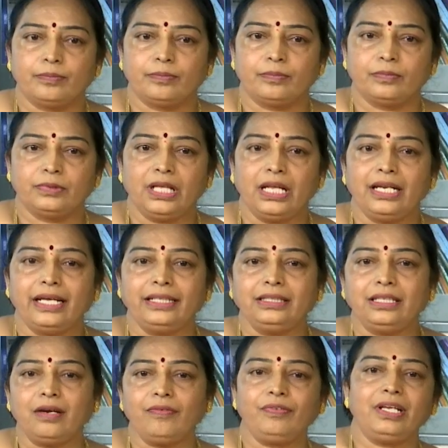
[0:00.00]
The length
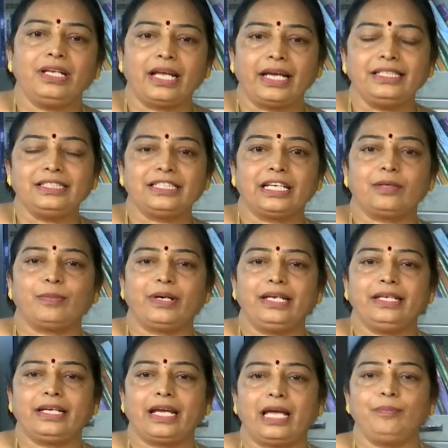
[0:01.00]
of a line
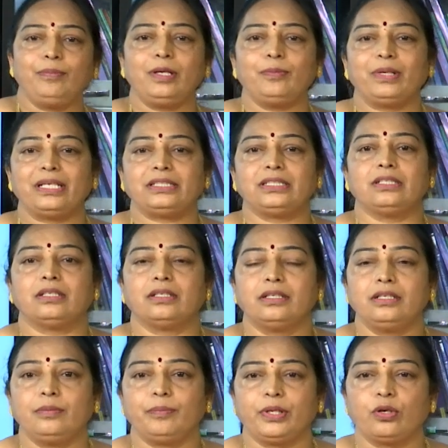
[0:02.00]
segment can be
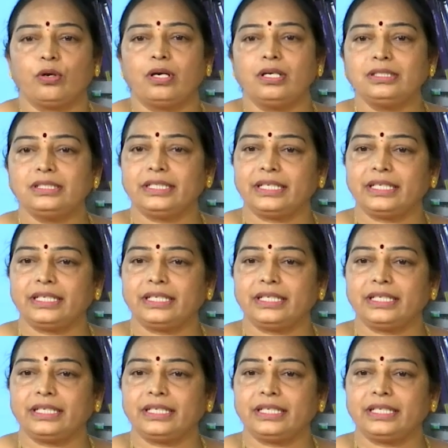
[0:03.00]
measured because it